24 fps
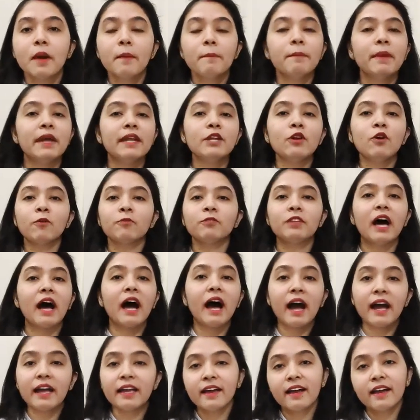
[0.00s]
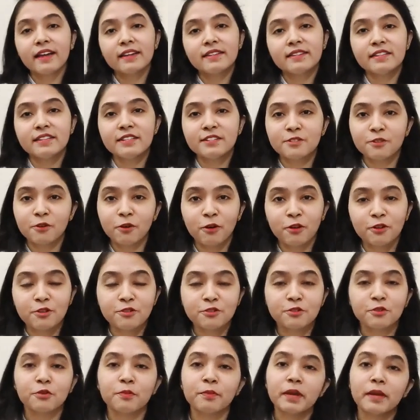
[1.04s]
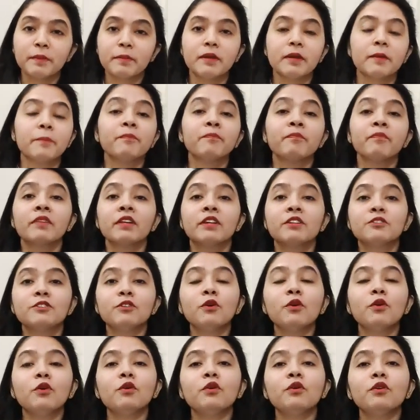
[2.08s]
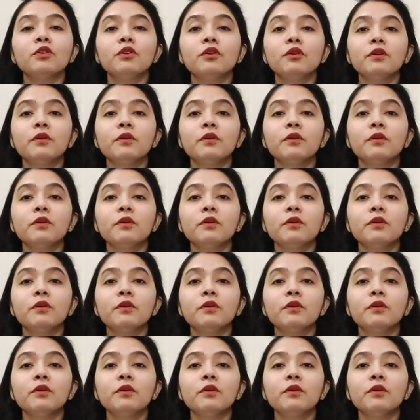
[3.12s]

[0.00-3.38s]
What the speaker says: many of the IITs also maybe. So